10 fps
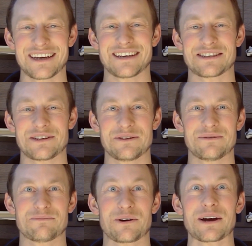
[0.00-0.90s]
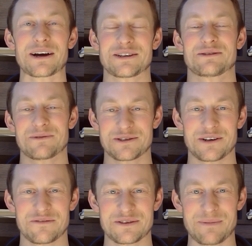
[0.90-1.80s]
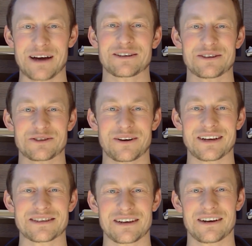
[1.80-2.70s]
is to bring customer service back to the trades.